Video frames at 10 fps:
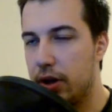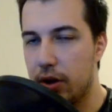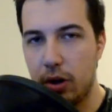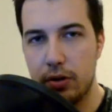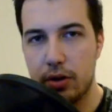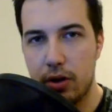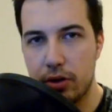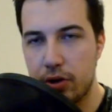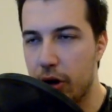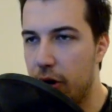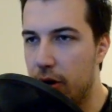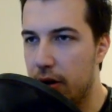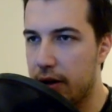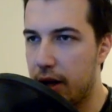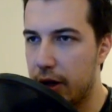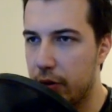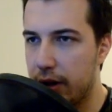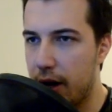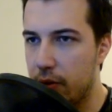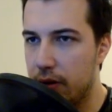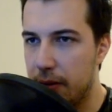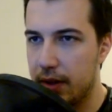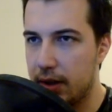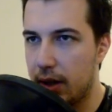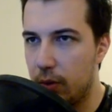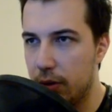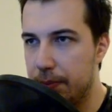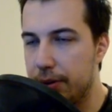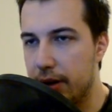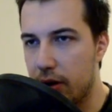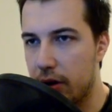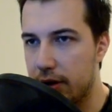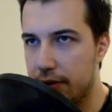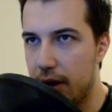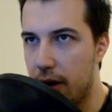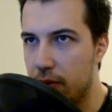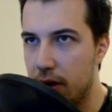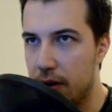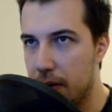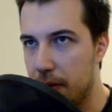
You can hold control and arrow down, and that will put it octave down.